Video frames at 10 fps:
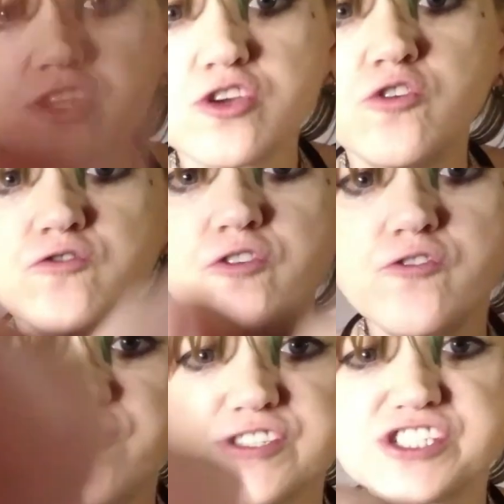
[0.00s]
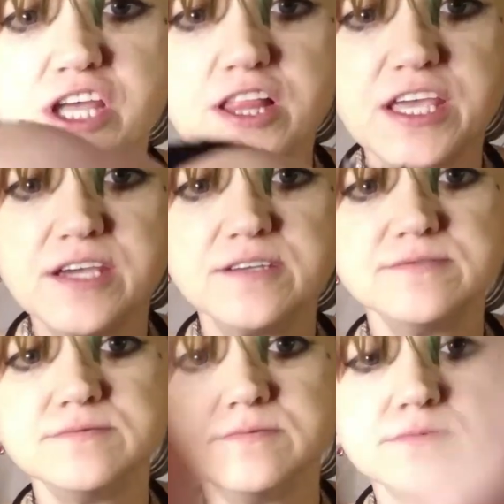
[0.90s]
vote for Chili.
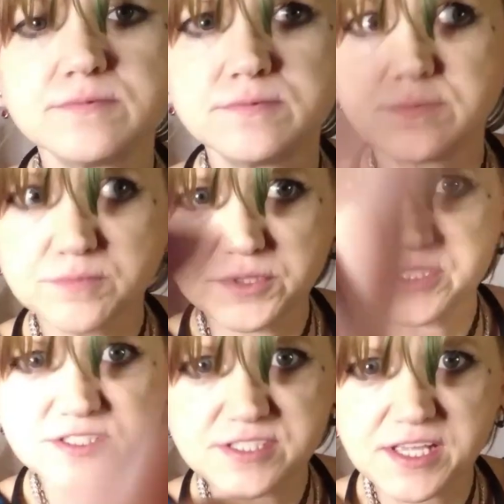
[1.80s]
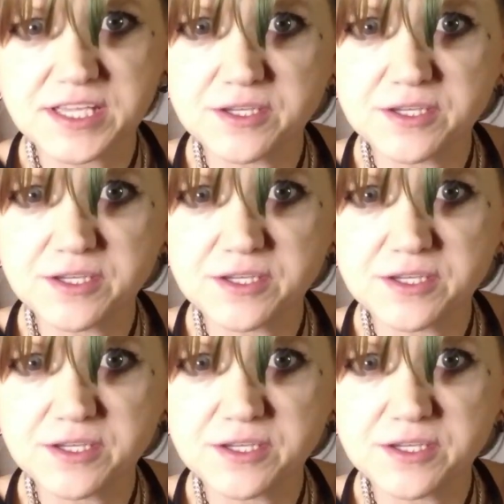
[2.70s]
Please and thank you.